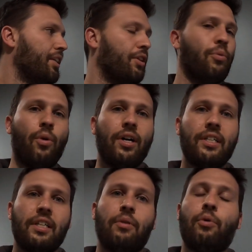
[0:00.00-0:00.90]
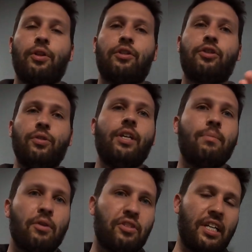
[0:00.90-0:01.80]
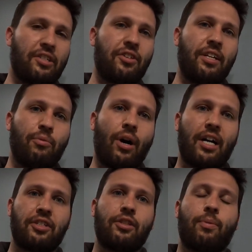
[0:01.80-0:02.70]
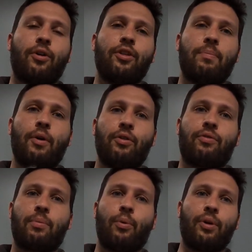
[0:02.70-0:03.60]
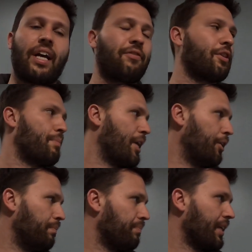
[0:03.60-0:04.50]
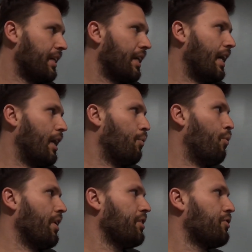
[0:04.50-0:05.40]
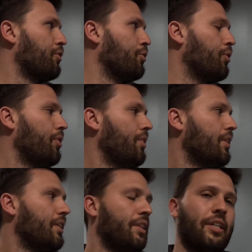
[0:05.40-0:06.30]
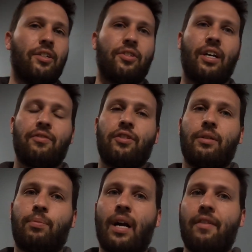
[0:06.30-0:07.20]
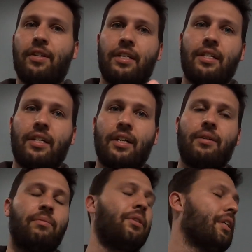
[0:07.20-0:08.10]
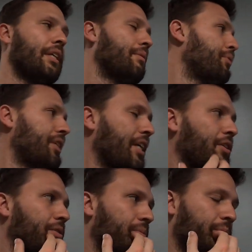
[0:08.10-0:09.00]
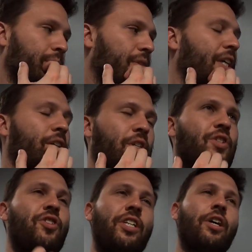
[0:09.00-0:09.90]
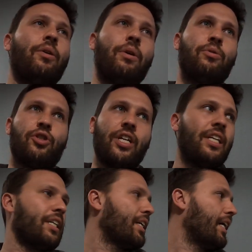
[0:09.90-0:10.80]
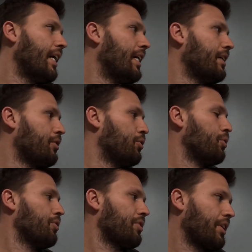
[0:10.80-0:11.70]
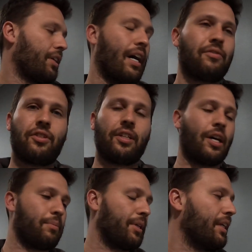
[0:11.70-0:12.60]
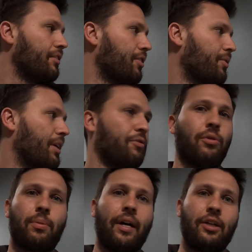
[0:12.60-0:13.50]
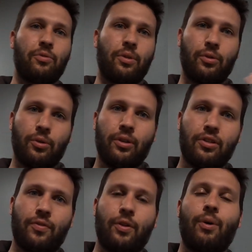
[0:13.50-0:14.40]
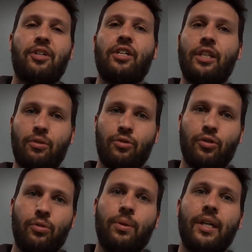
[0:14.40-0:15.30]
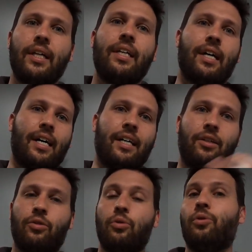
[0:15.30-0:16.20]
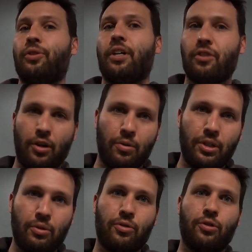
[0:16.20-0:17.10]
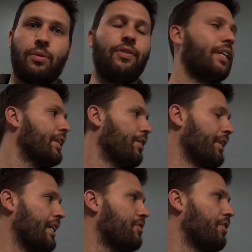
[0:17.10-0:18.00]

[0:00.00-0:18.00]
The one, well, the two that I'm most interested in watching tomorrow, they both report after the bell. Uh, one is Google. There's obviously private, or, er, well, ticker, ticker is GOOG. Uh, Google's the, obviously the company, so everyone probably knows what Google is. If you're watching YouTube, uh, Google does own YouTube, if you didn't know that.